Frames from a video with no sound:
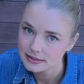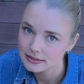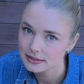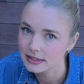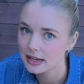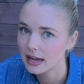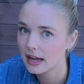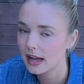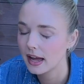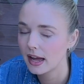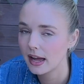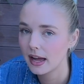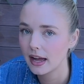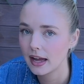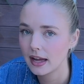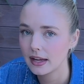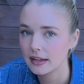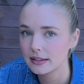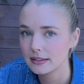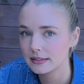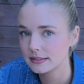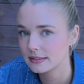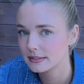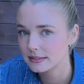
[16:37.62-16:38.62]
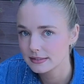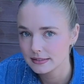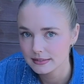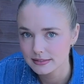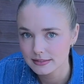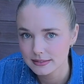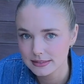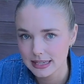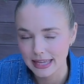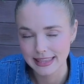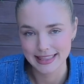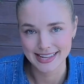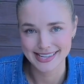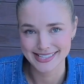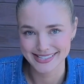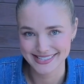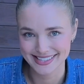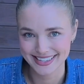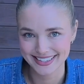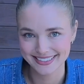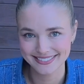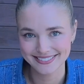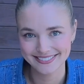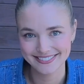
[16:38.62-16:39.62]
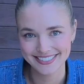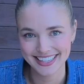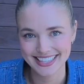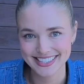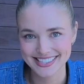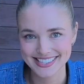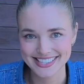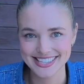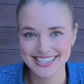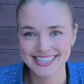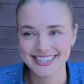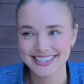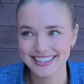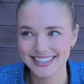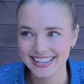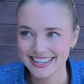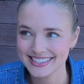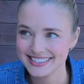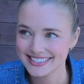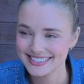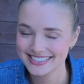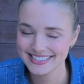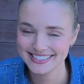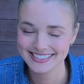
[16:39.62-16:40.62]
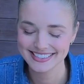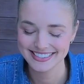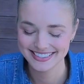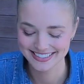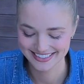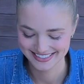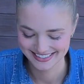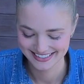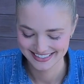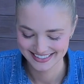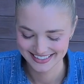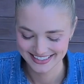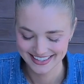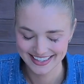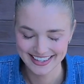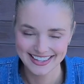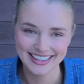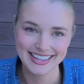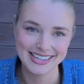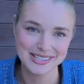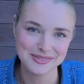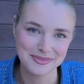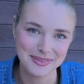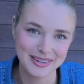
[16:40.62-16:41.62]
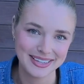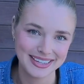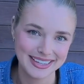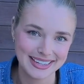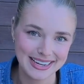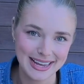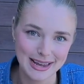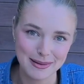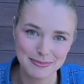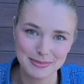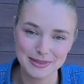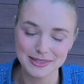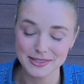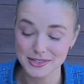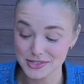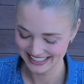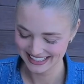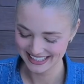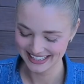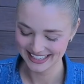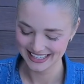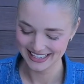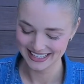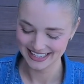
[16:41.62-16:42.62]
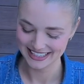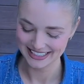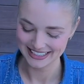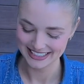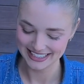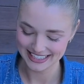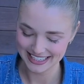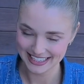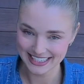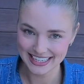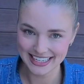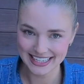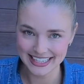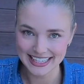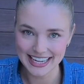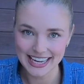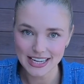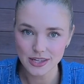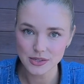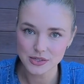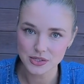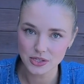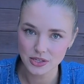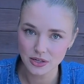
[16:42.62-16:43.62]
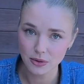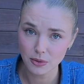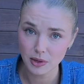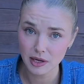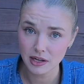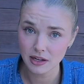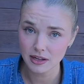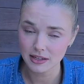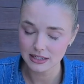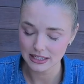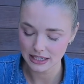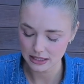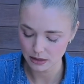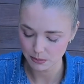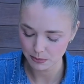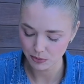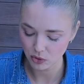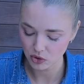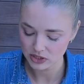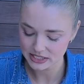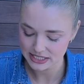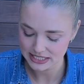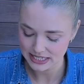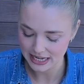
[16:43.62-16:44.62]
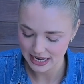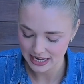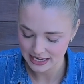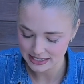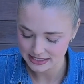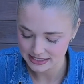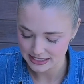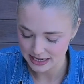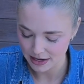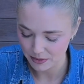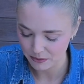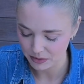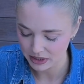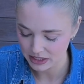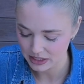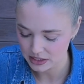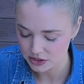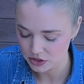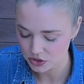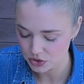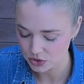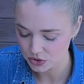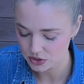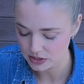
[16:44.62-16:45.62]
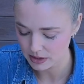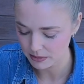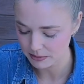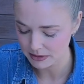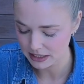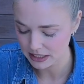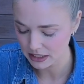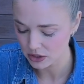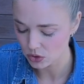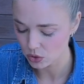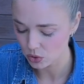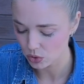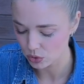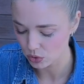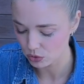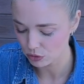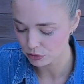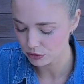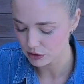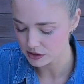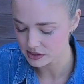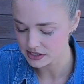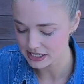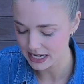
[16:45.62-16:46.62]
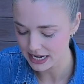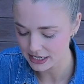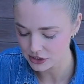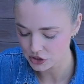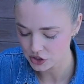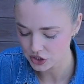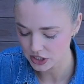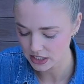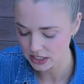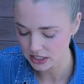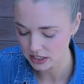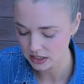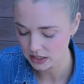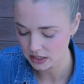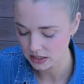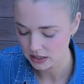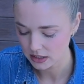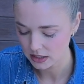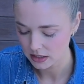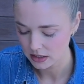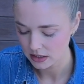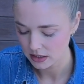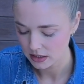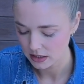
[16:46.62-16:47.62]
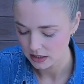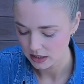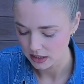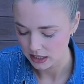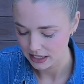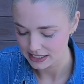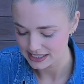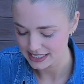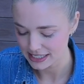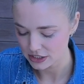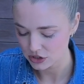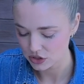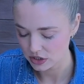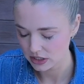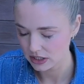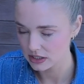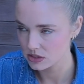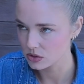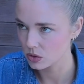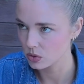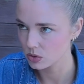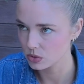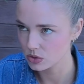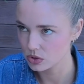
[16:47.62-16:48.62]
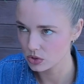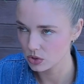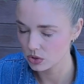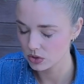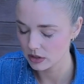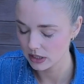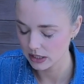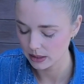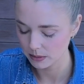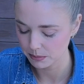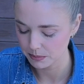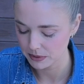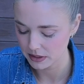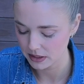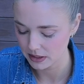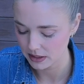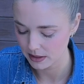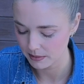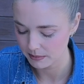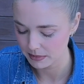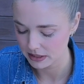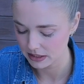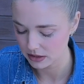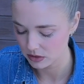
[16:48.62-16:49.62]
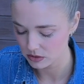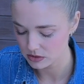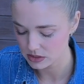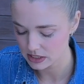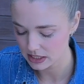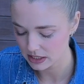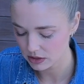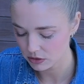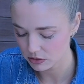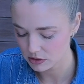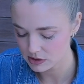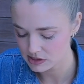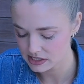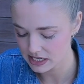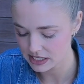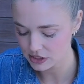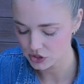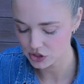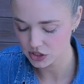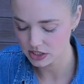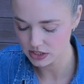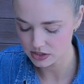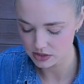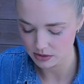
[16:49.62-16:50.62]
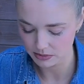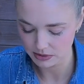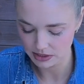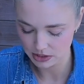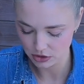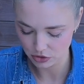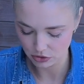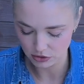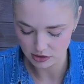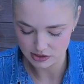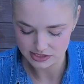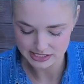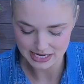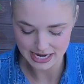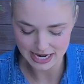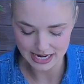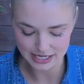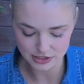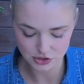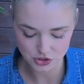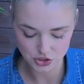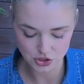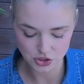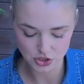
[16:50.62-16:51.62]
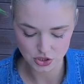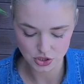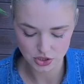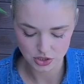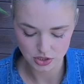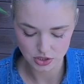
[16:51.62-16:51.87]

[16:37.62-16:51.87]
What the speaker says: and that's it. That's what can happen. You're gonna get your skewer, get the pointy end, and we're gonna do something called cross hatching. It's called scoring, but it looks like cross hatching. So I'm gonna cross hatch,